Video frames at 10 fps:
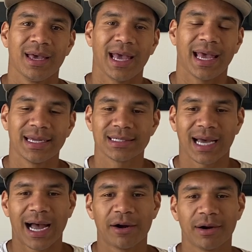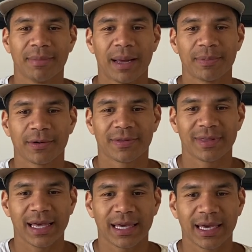And I remember
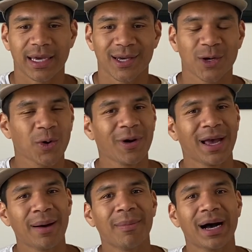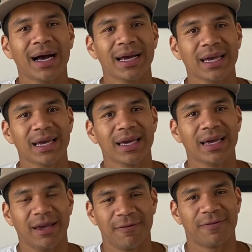thinking, who am I
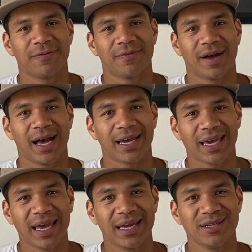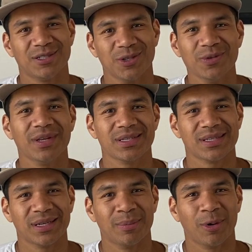if I can't do
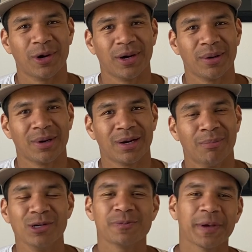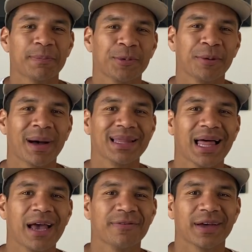this anymore? Most people in my
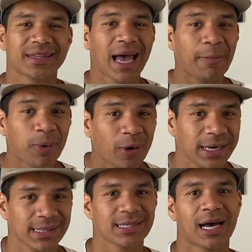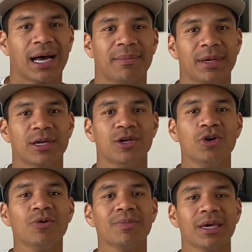life at that point in time
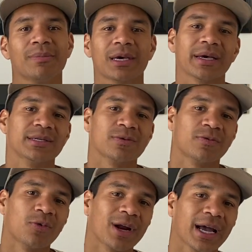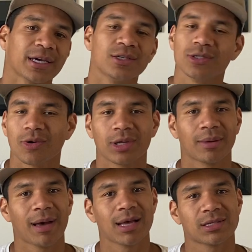knew me because of what I could do on the
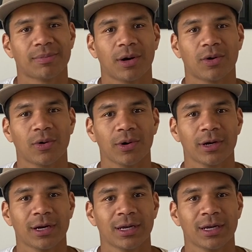basketball court.